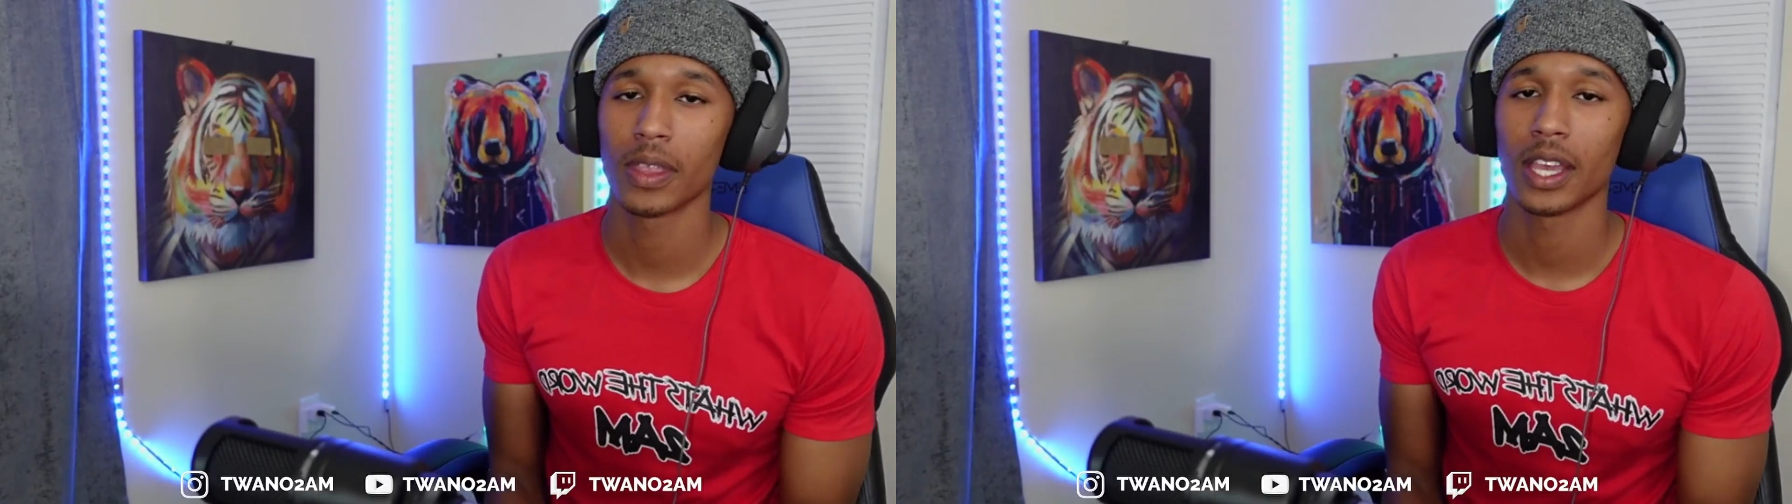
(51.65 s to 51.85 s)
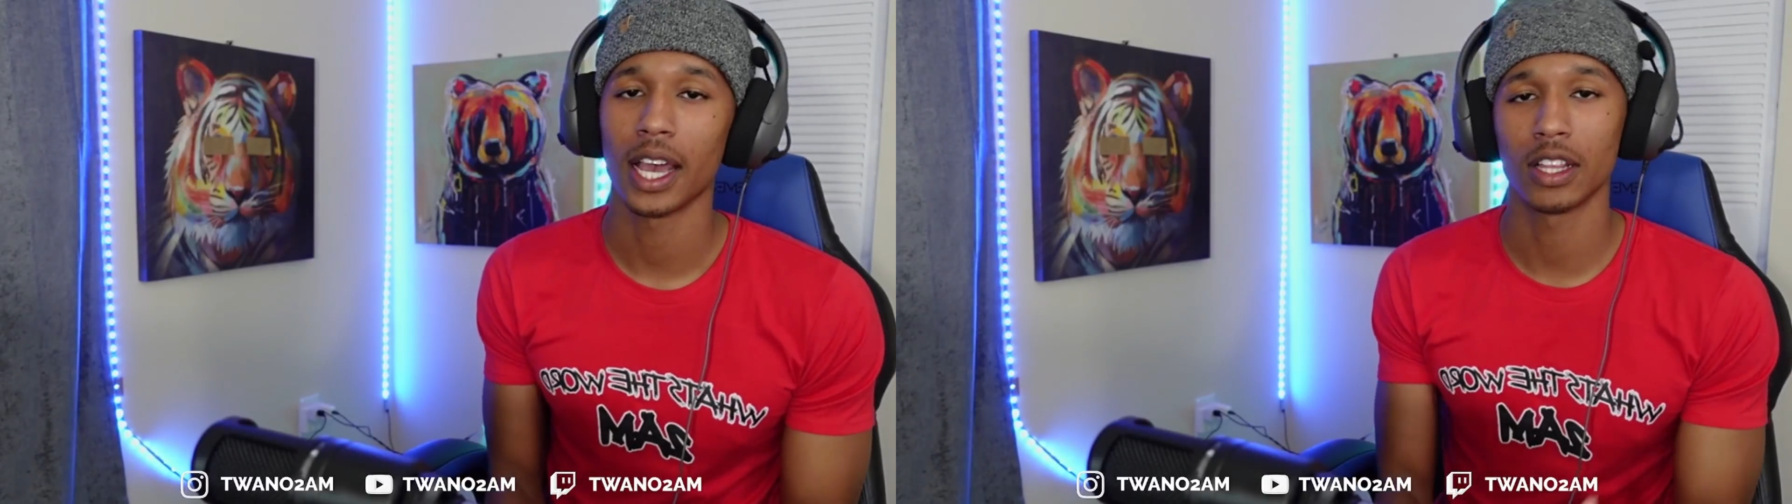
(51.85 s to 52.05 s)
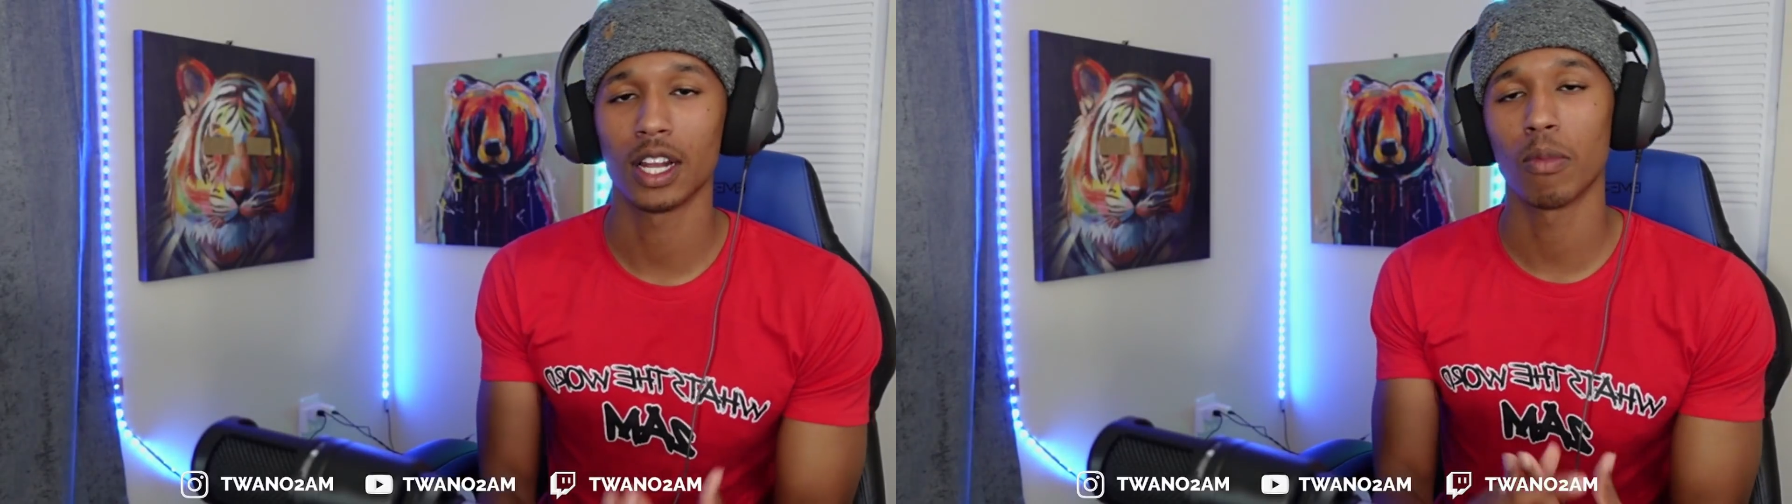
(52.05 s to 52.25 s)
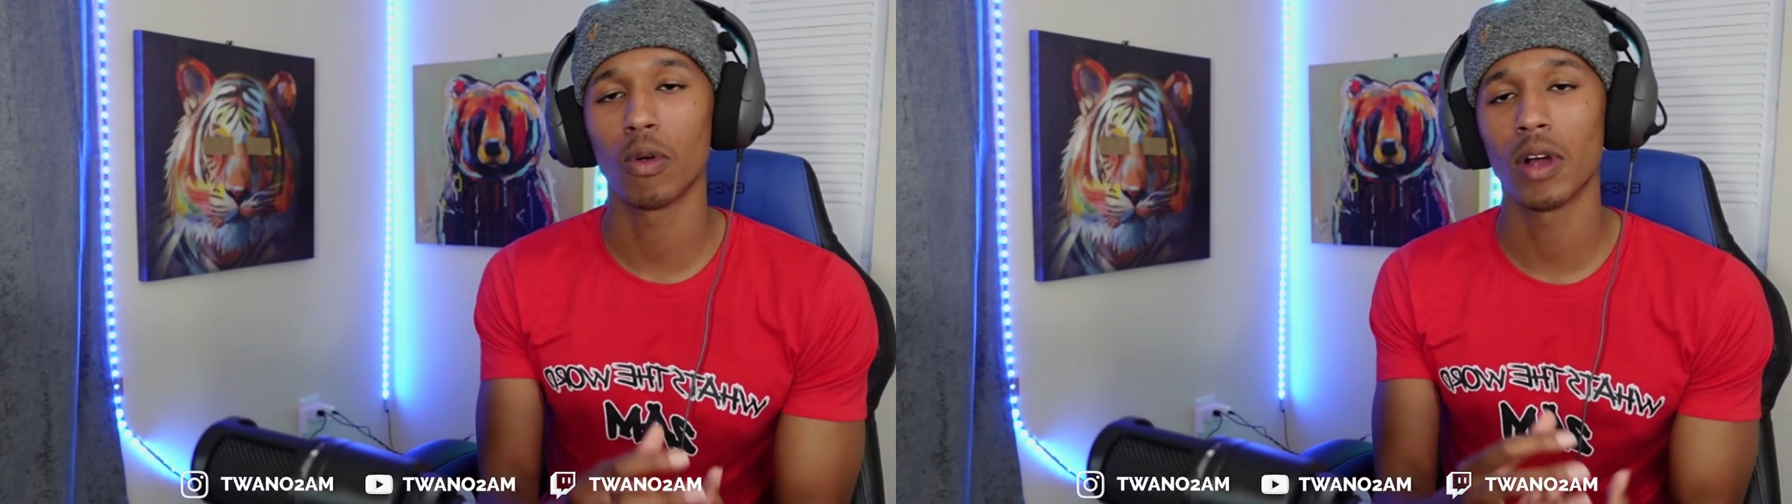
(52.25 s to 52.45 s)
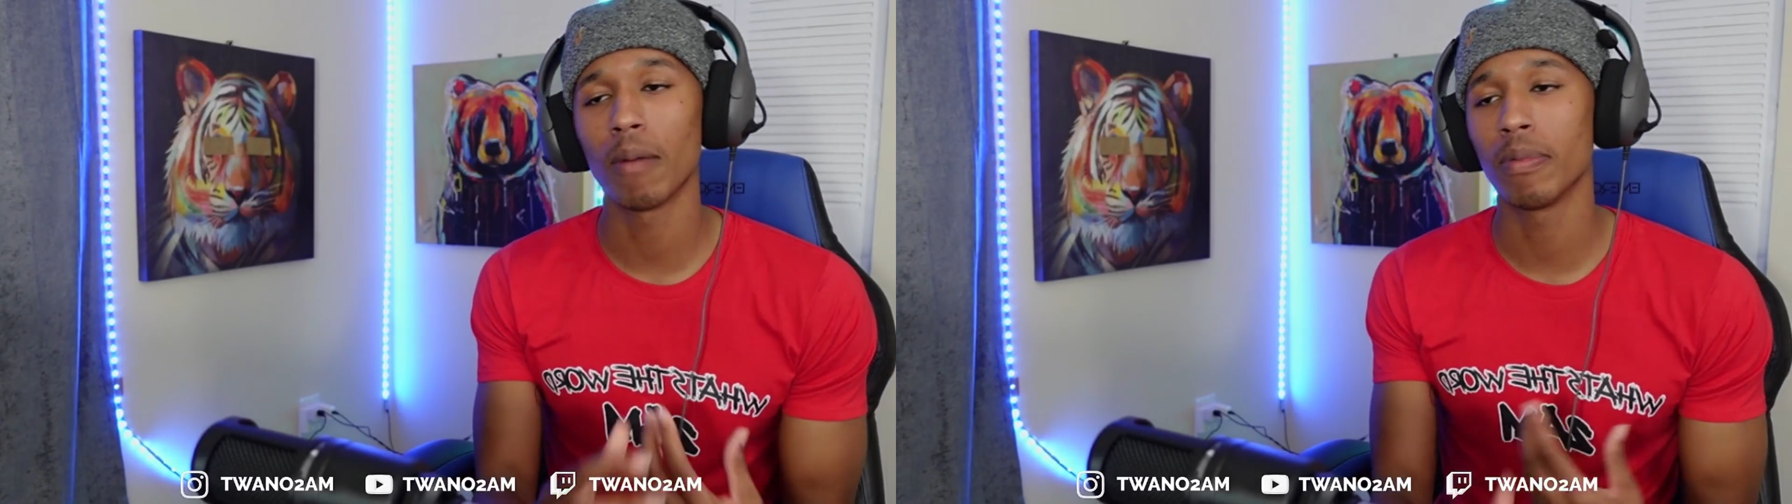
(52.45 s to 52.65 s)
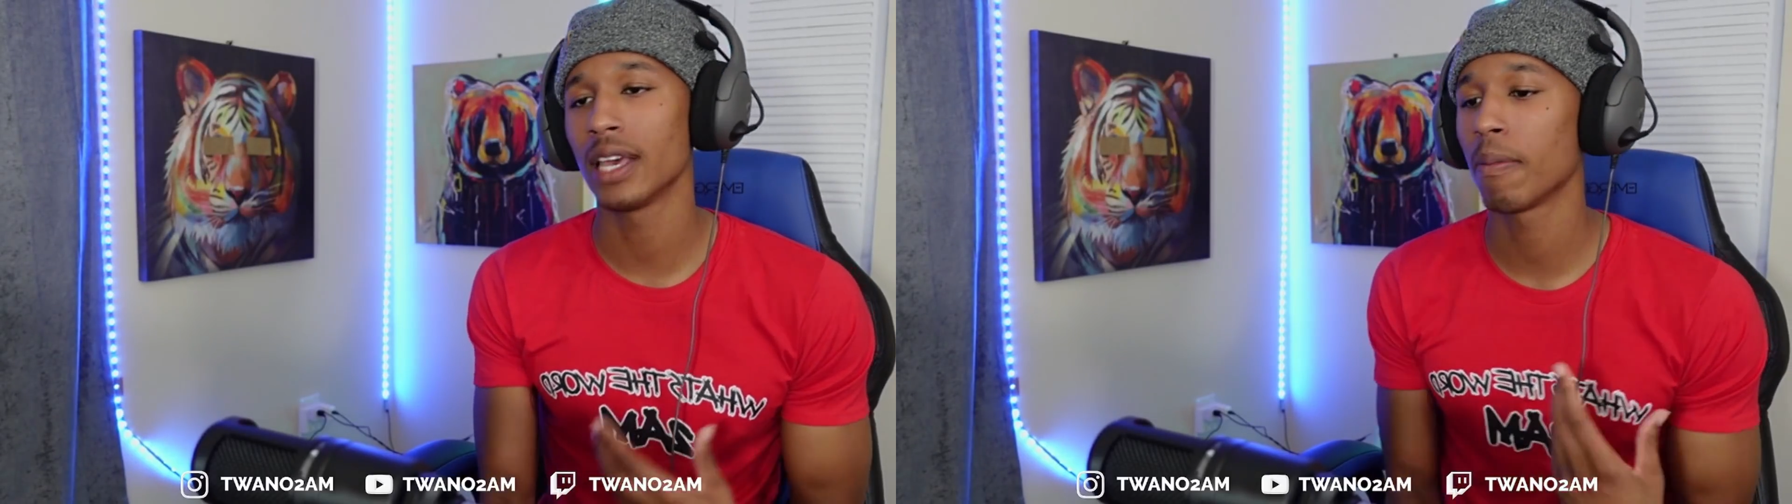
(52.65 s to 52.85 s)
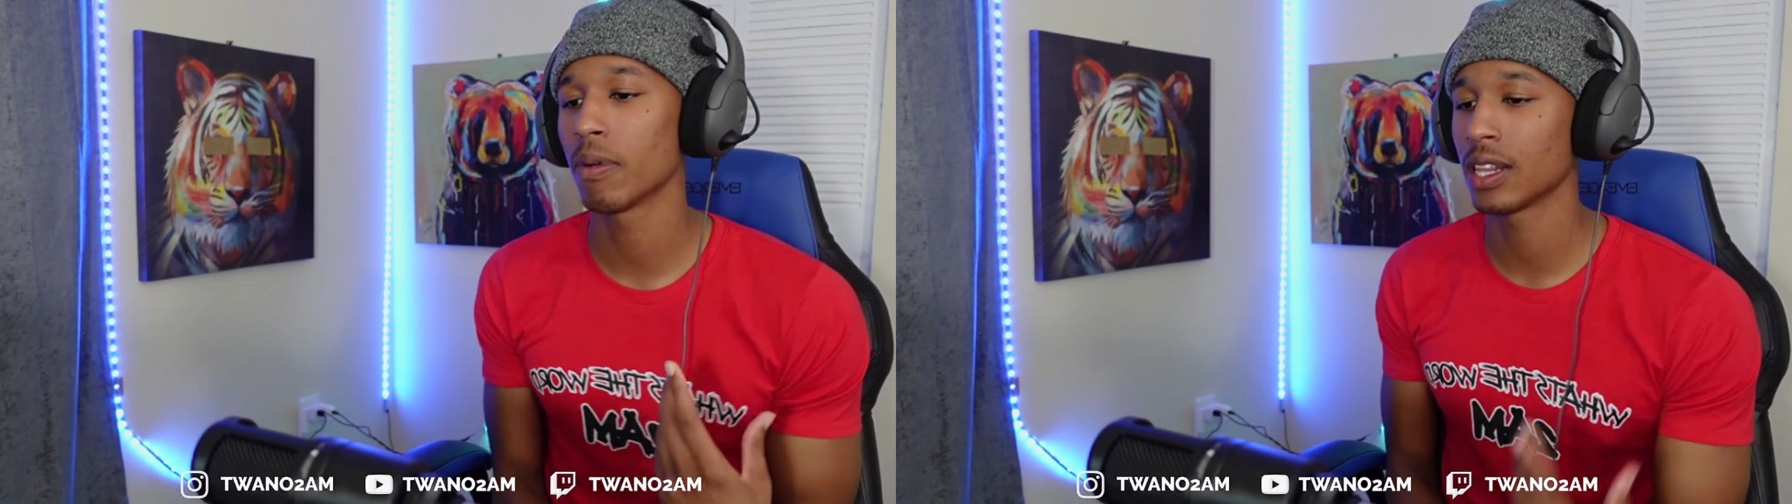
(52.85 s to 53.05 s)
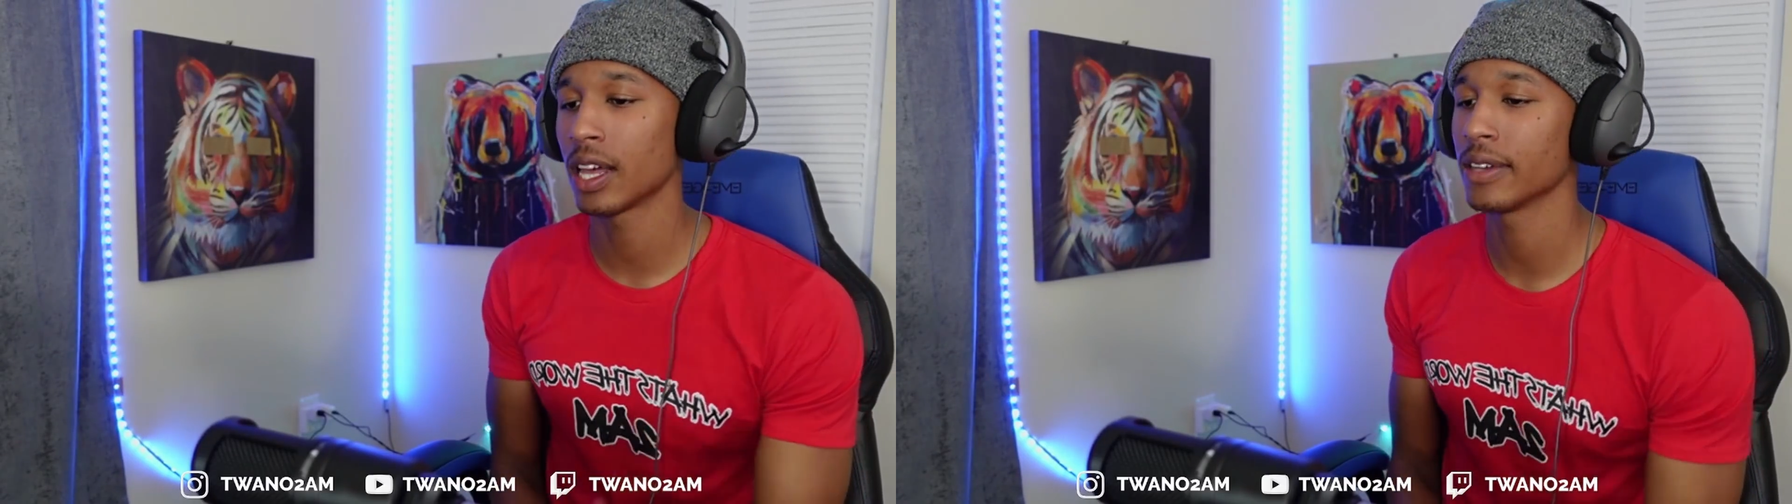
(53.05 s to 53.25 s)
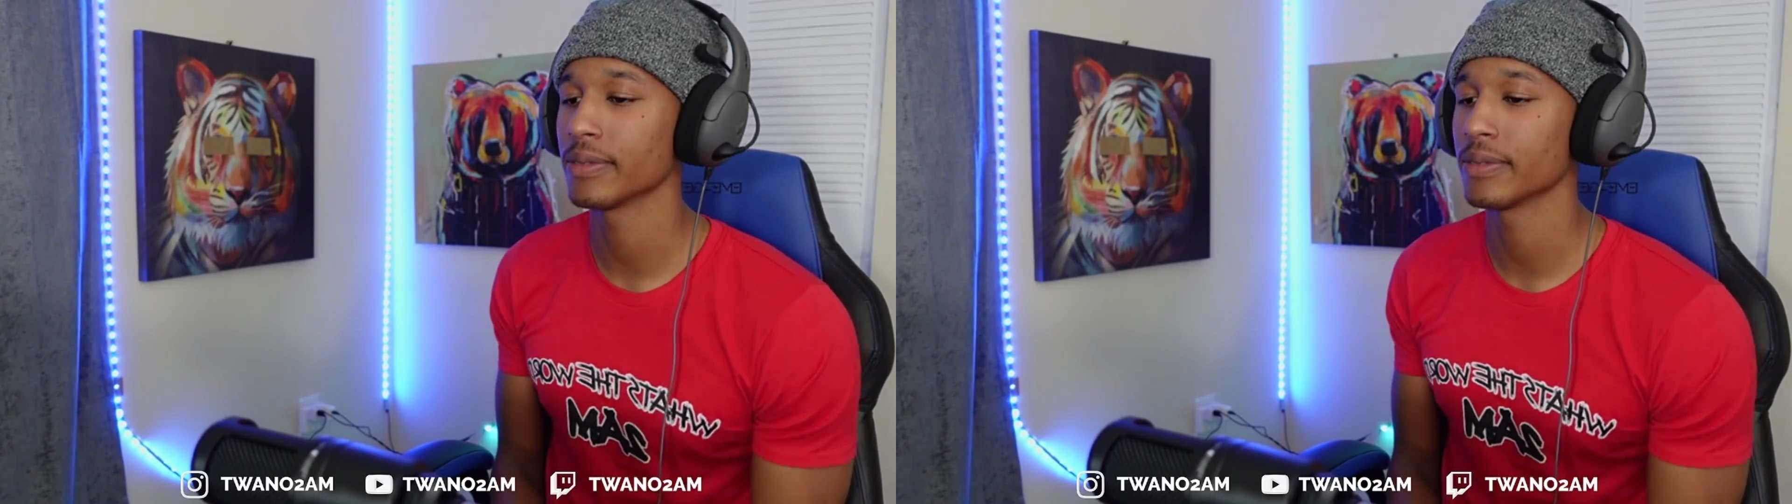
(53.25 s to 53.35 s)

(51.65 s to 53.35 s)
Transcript: and then the more I'll be able to